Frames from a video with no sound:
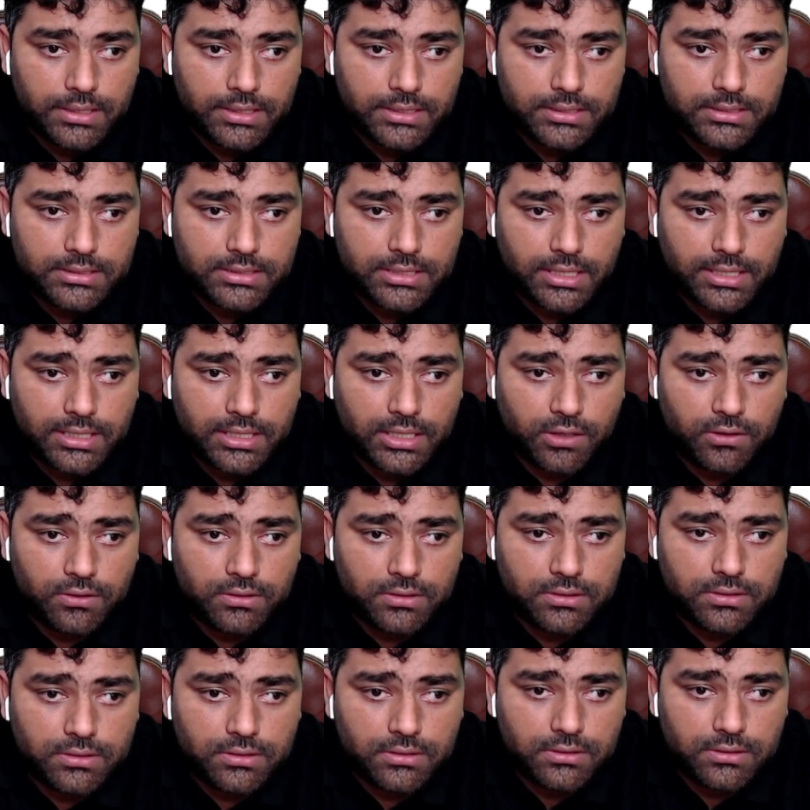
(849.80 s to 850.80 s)
Inside
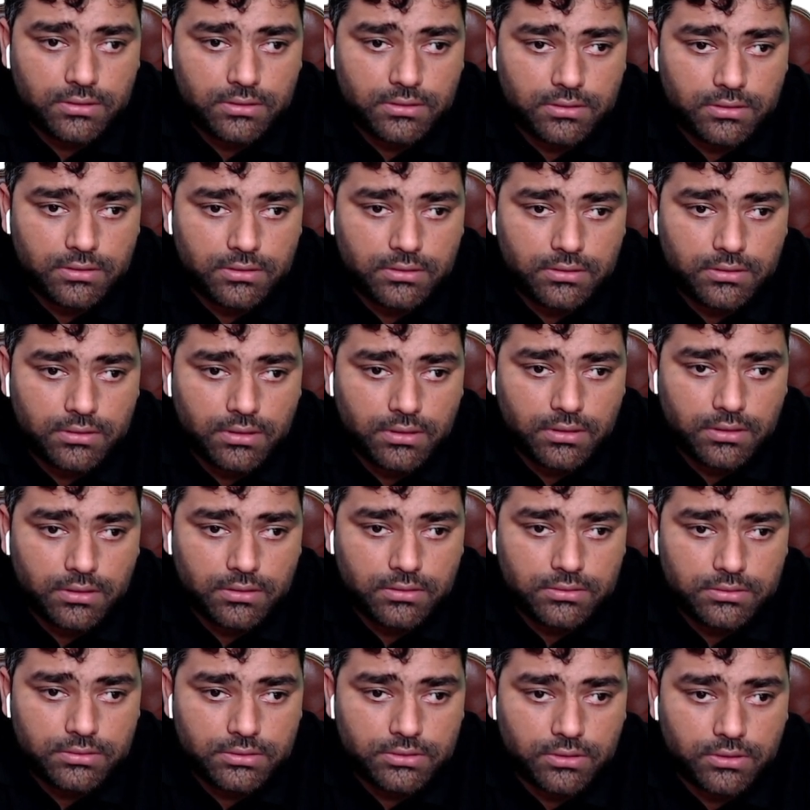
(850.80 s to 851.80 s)
out,
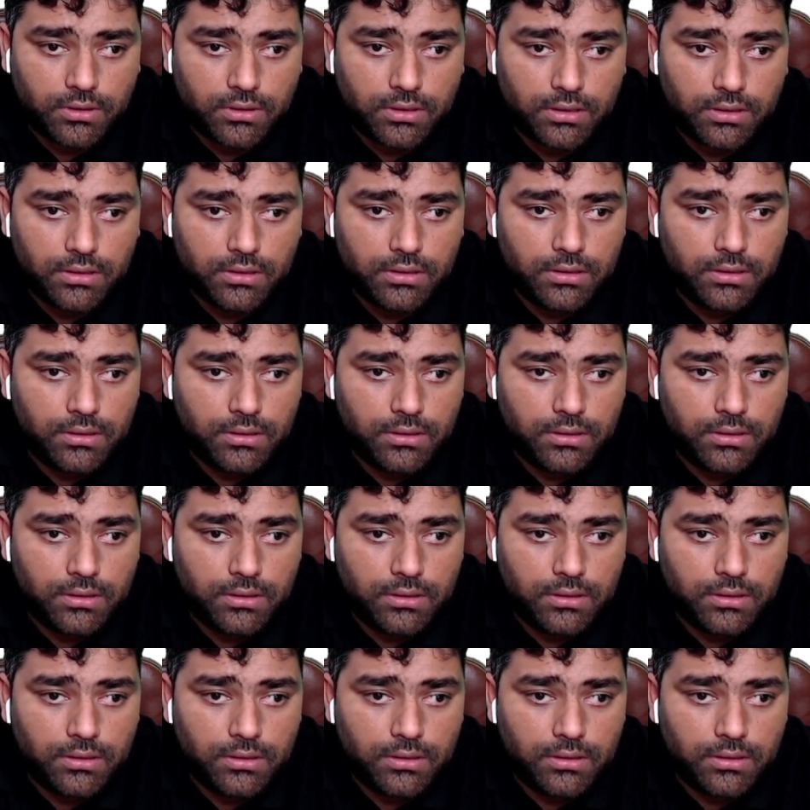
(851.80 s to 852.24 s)
solve.